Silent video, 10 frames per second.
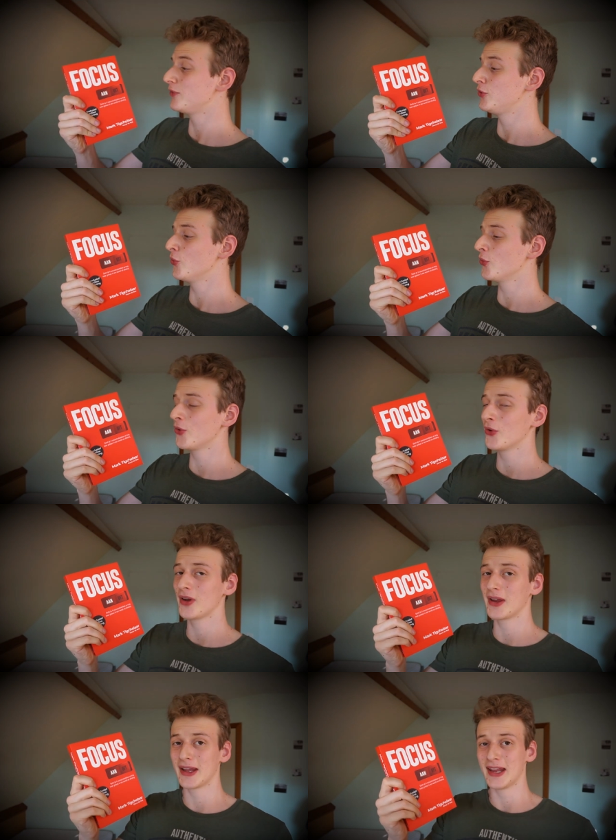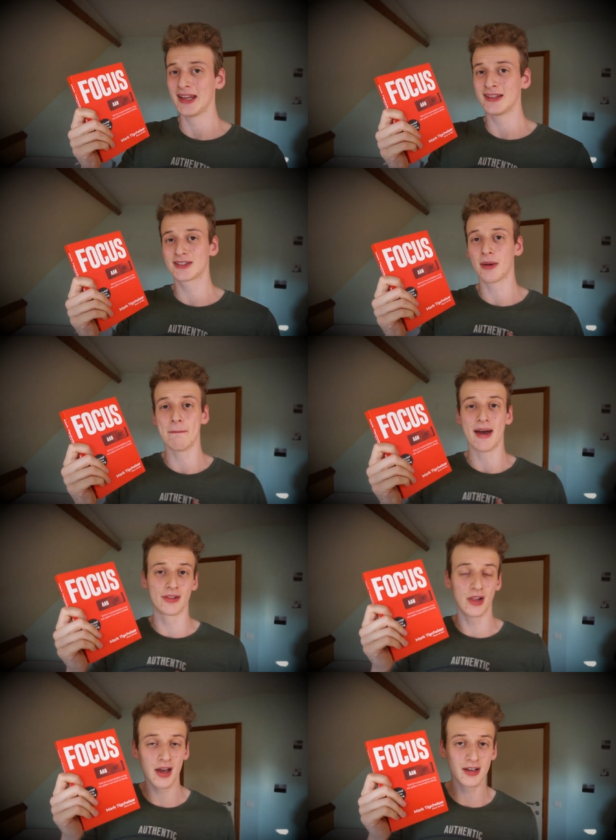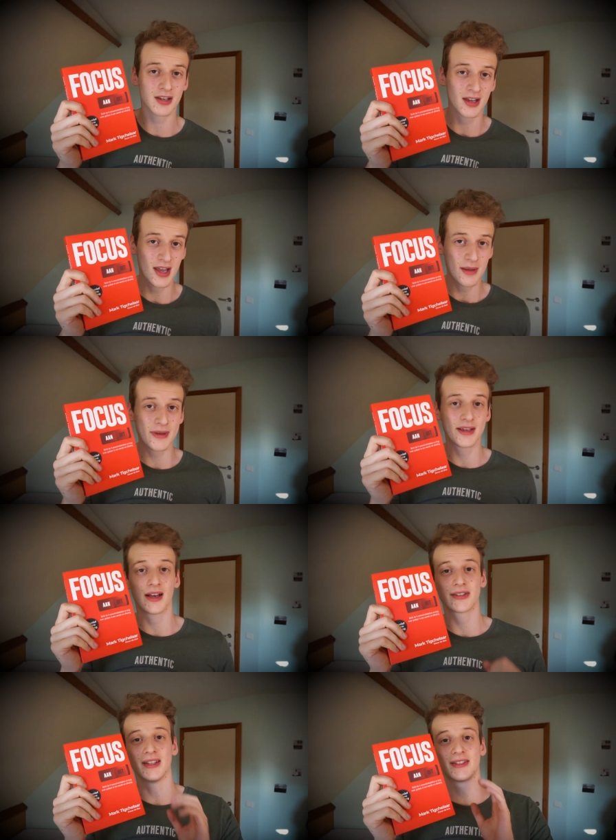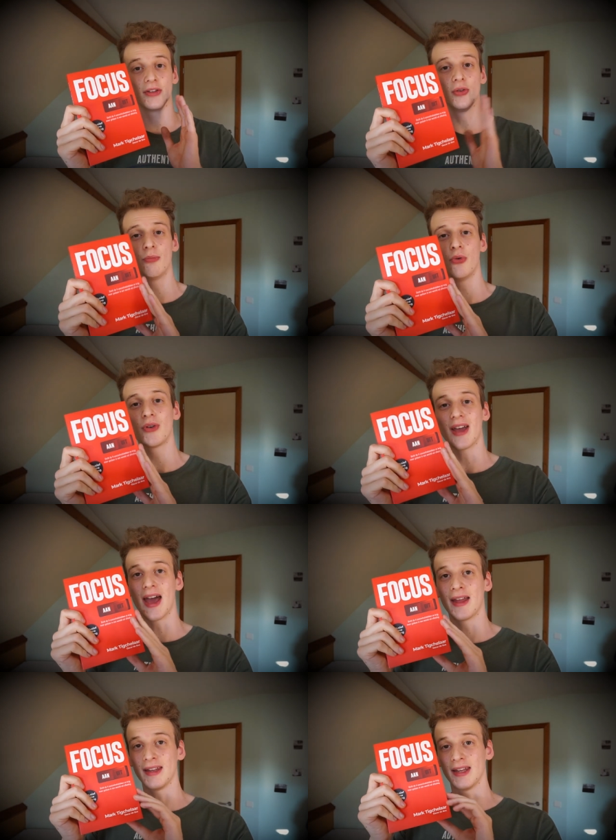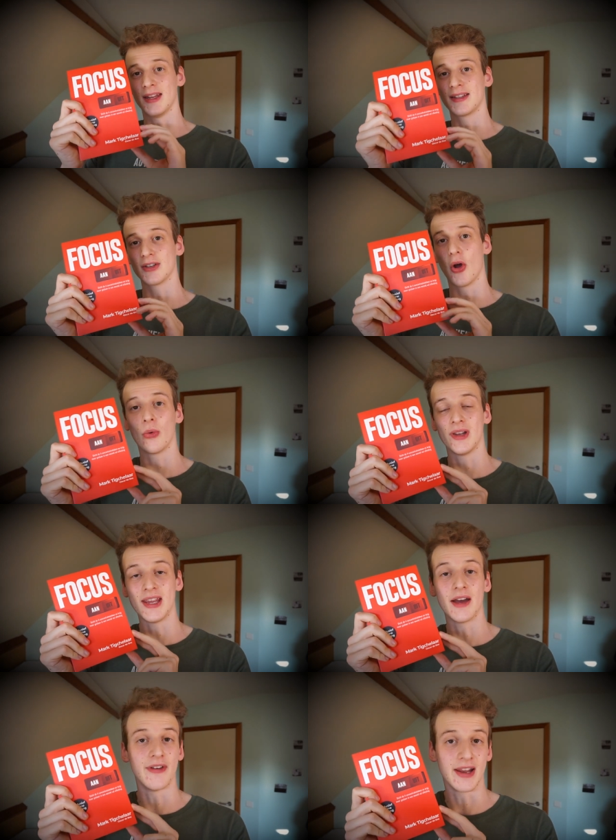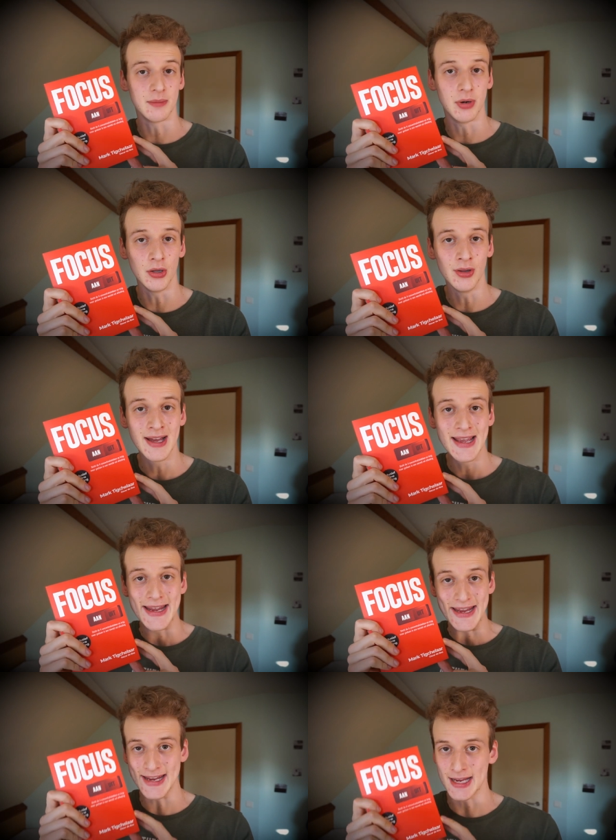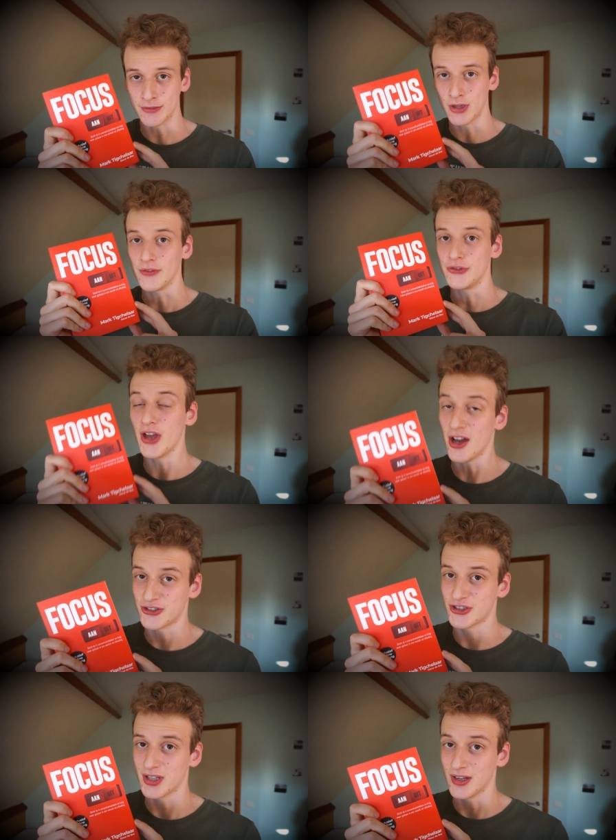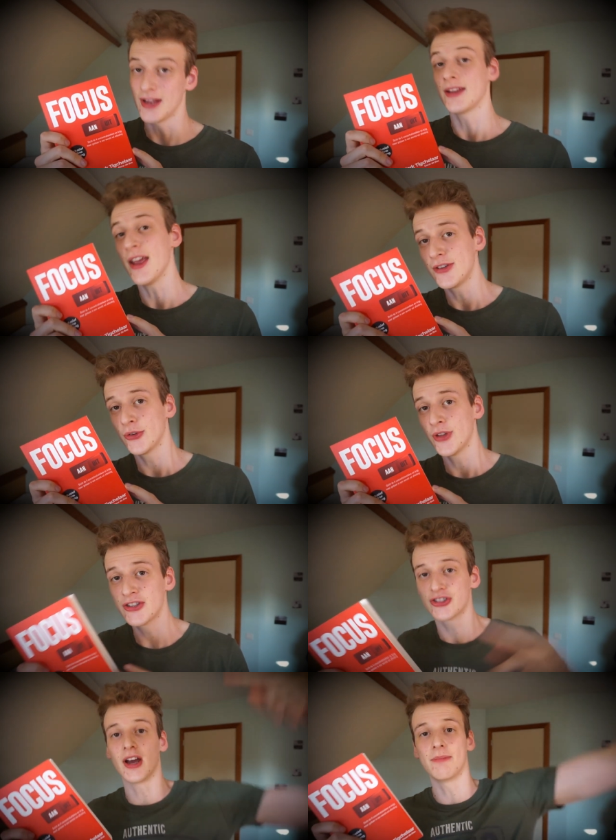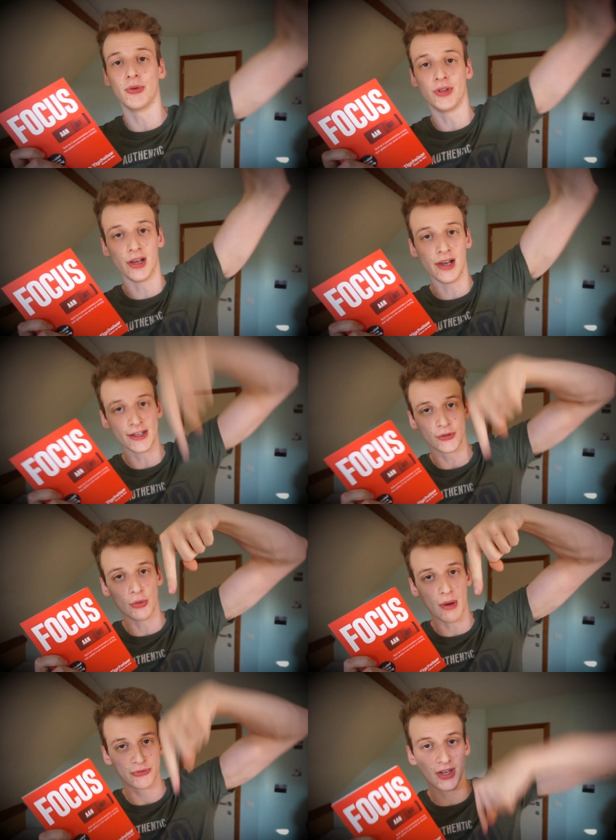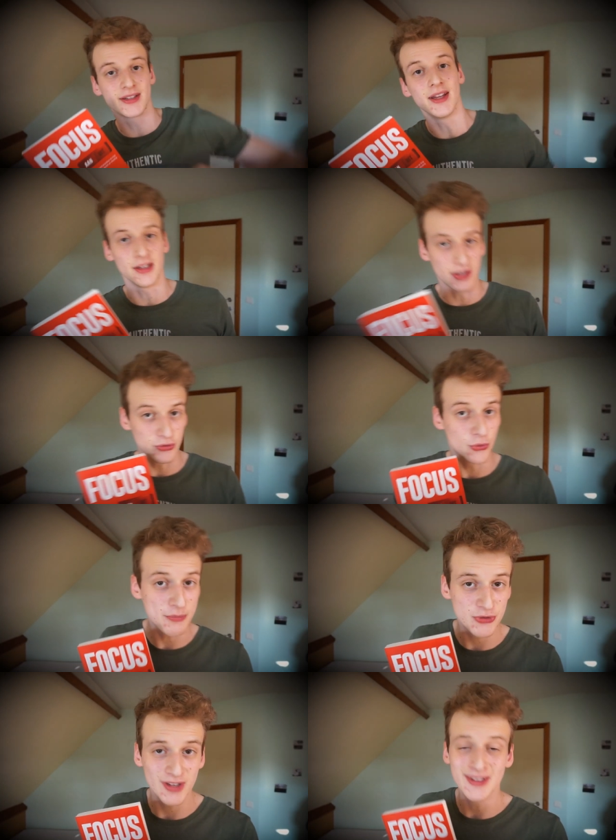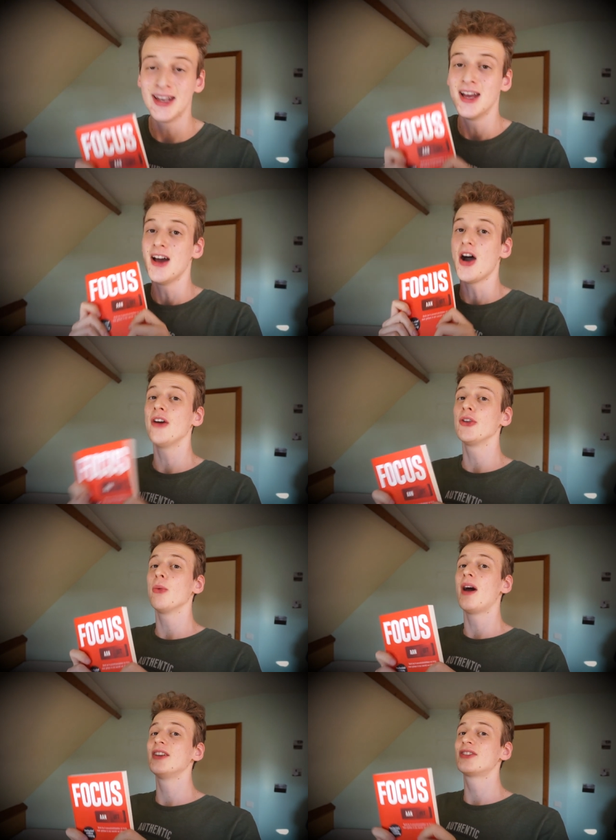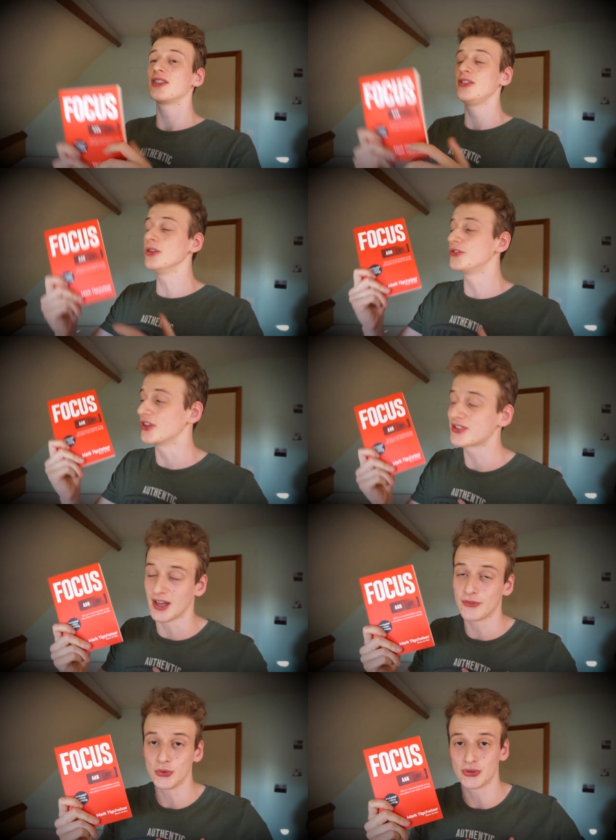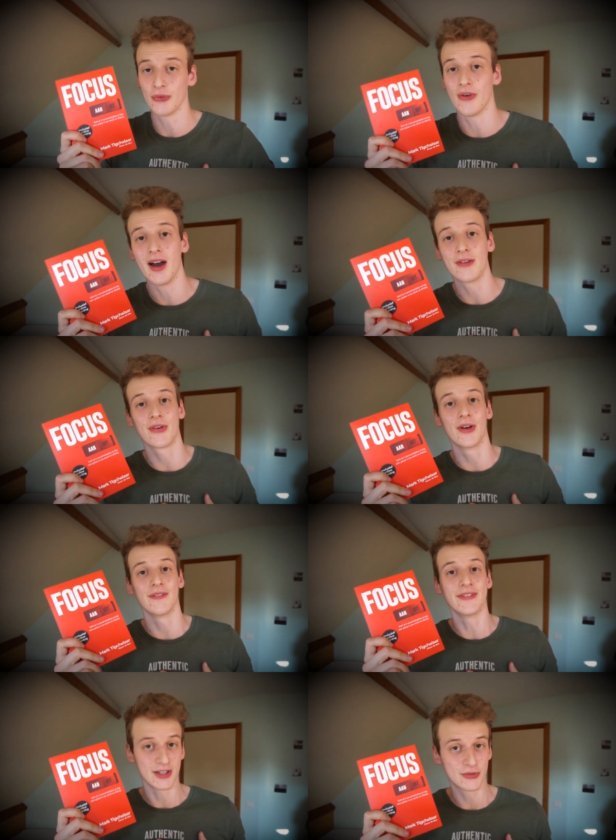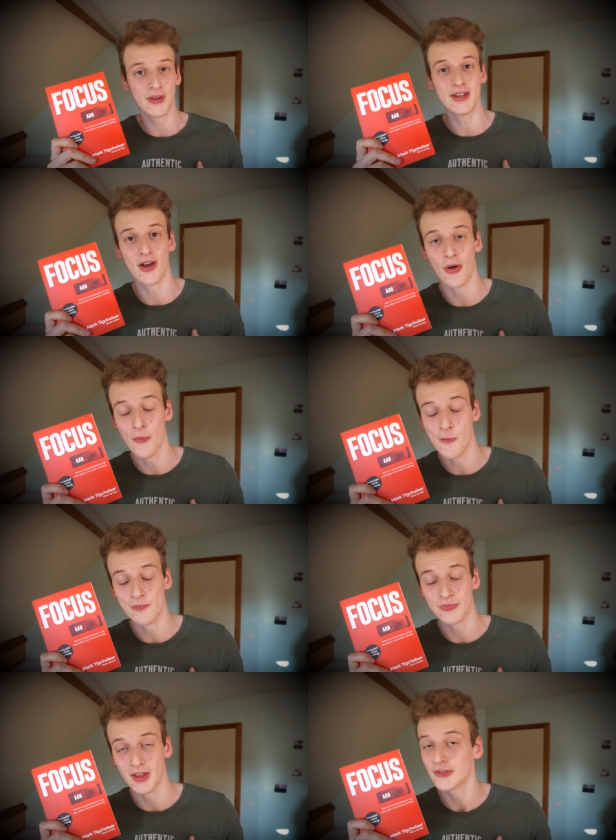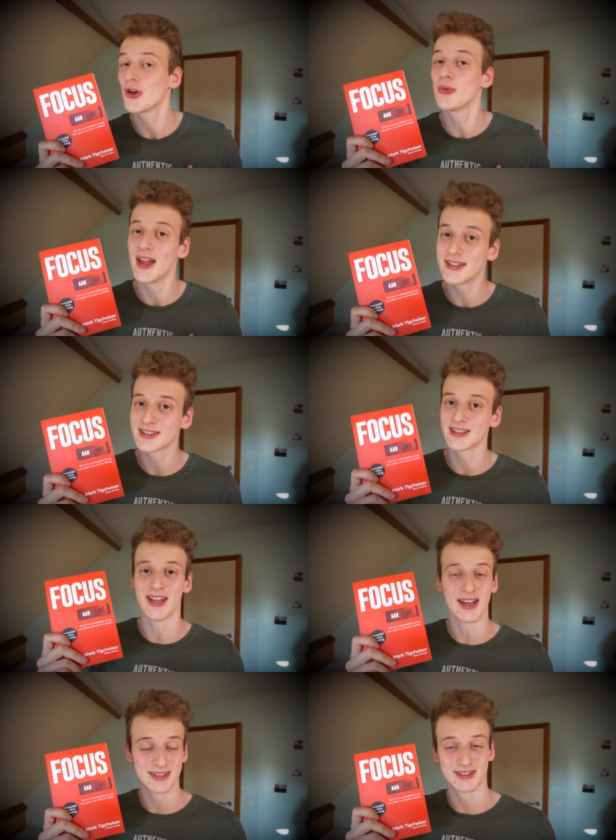you're in some bad luck because it's a new book and it is only available in Dutch. In case you're Dutch, I put a link to the website in the description. Otherwise, you'll just have to survive this video. So let's get